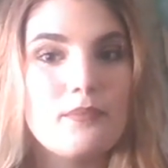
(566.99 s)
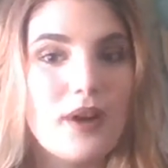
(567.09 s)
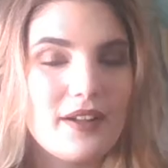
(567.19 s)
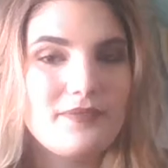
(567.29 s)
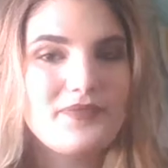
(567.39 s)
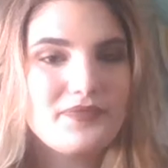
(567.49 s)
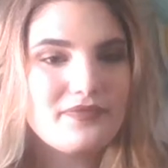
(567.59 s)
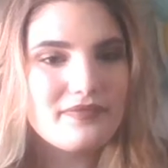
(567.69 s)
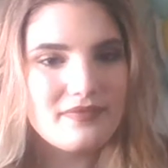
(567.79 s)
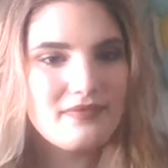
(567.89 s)
But,
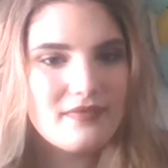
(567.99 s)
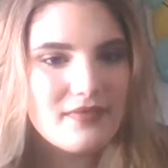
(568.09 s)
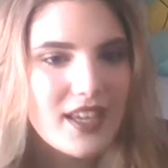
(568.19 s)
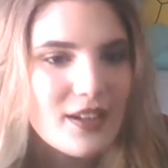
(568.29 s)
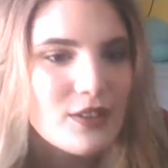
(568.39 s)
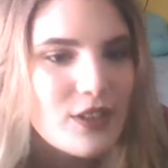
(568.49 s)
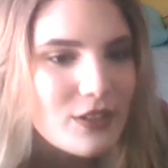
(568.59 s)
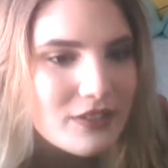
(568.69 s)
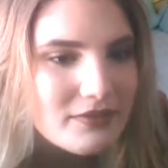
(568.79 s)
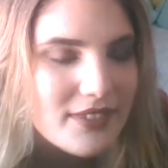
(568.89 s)
I don't
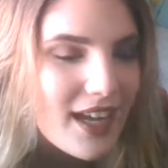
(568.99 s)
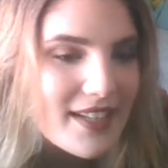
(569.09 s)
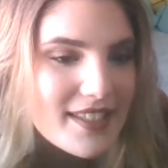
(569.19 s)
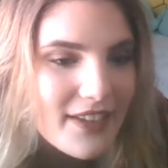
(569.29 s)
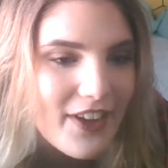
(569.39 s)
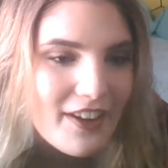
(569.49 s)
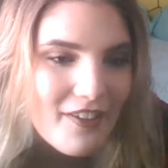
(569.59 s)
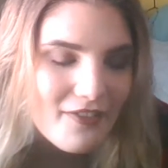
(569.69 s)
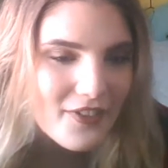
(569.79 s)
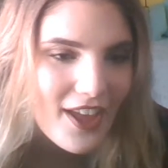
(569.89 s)
know. Honestly, I've got
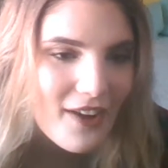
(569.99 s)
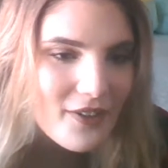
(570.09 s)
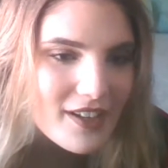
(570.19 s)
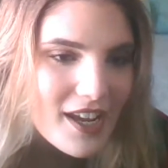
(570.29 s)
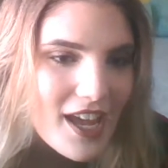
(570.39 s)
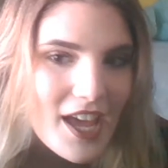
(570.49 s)
nothing for that one.